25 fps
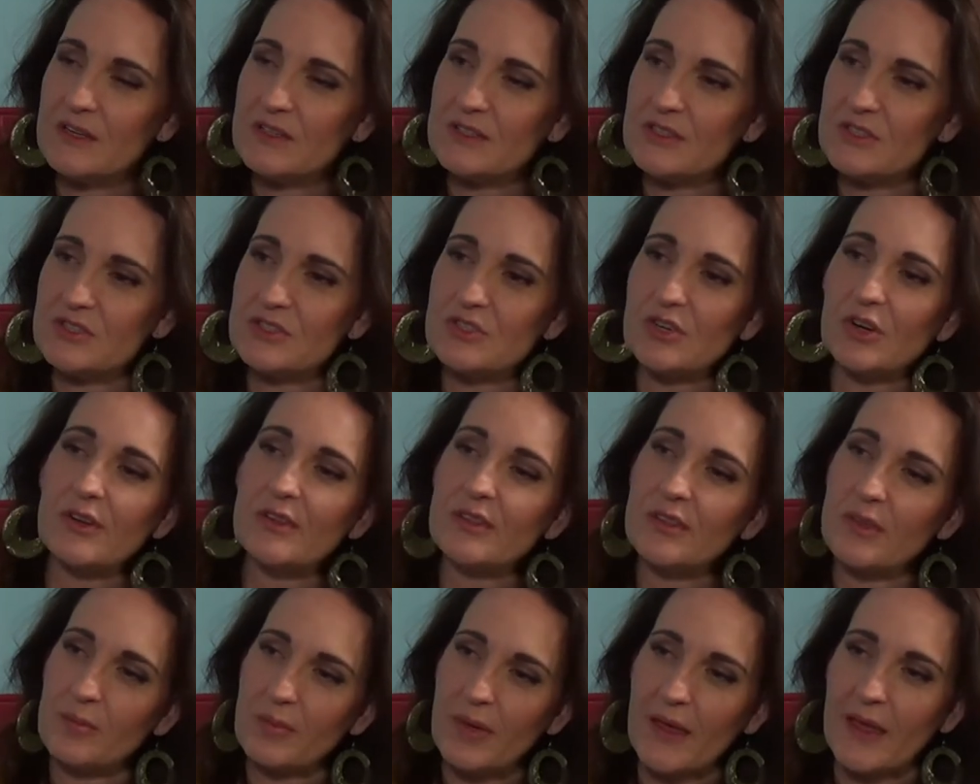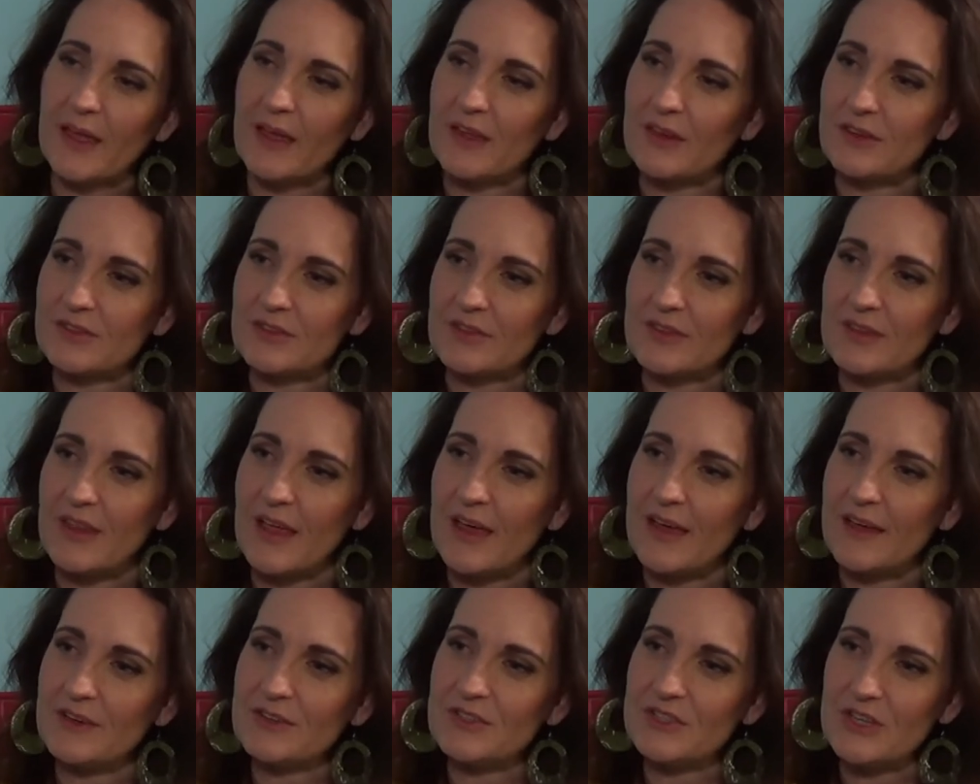to turn the page in
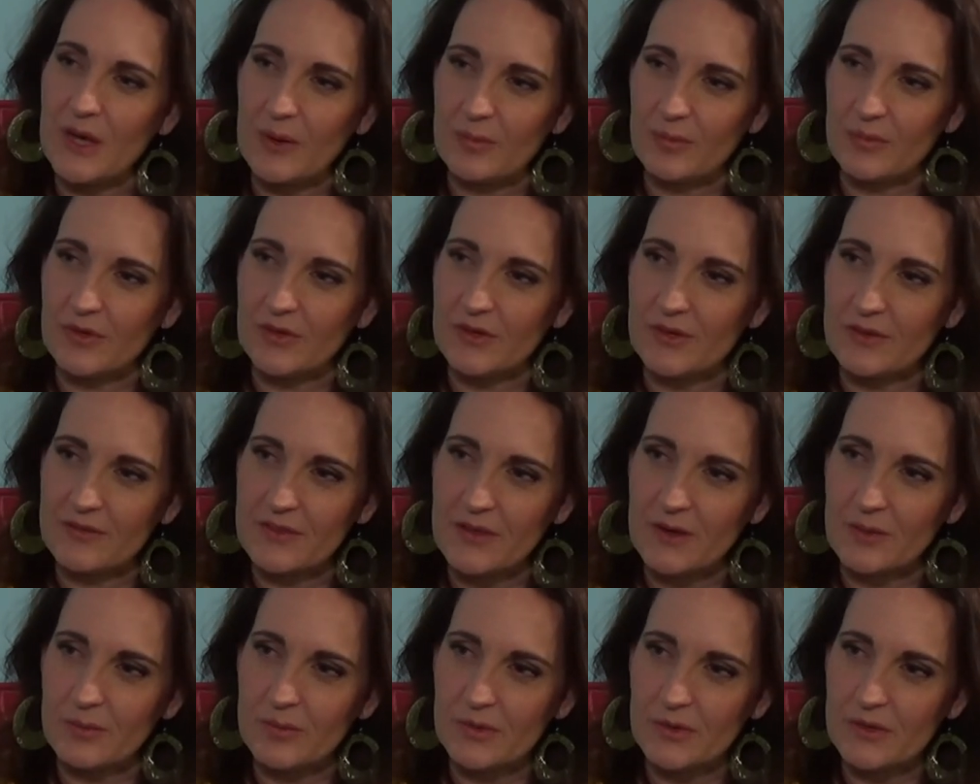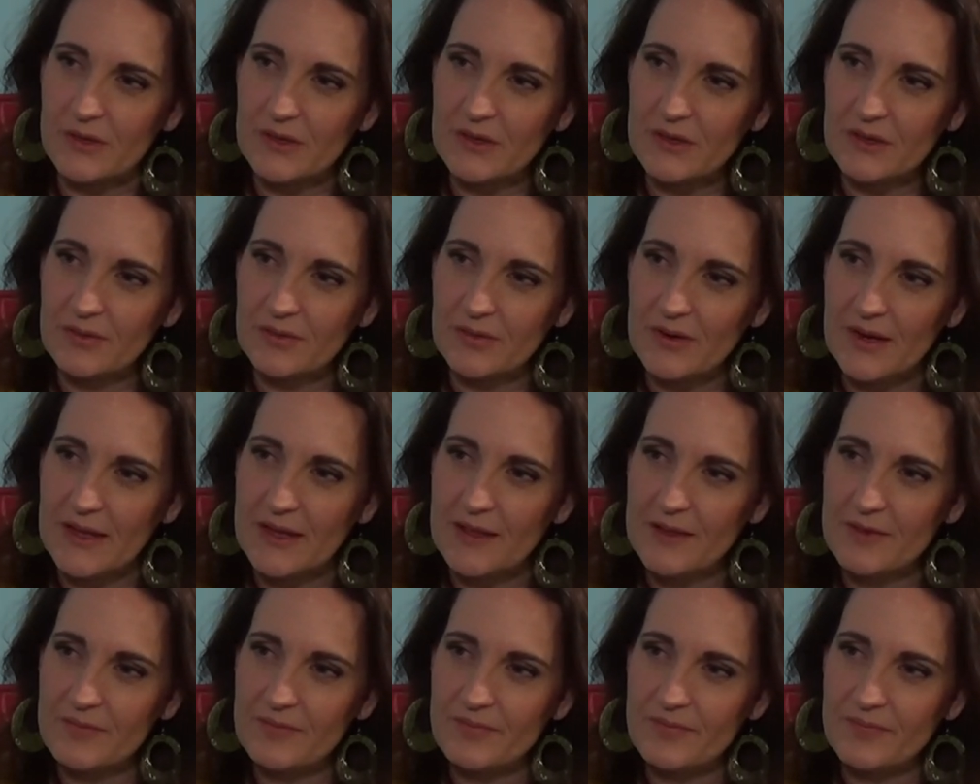that chapter of their book
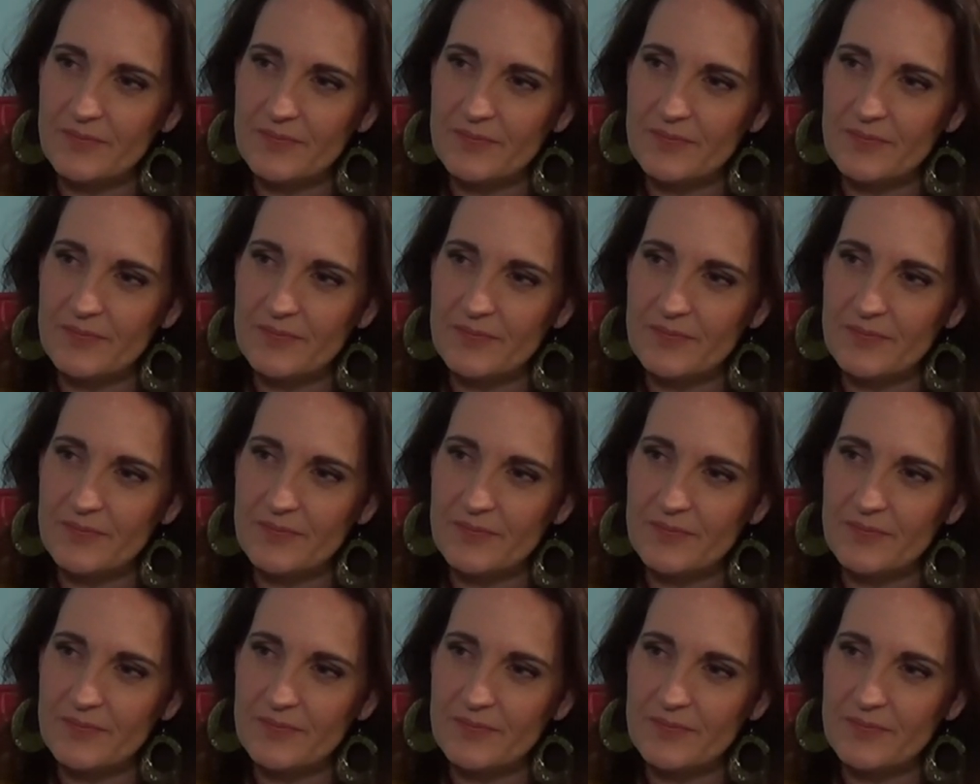right